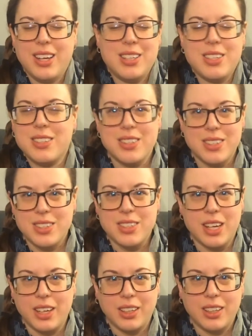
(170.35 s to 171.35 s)
it doesn't
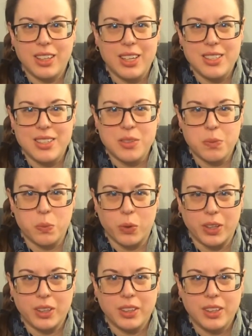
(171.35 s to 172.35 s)
stick, it doesn't
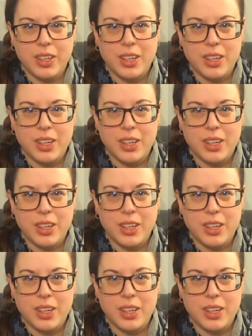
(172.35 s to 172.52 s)
work.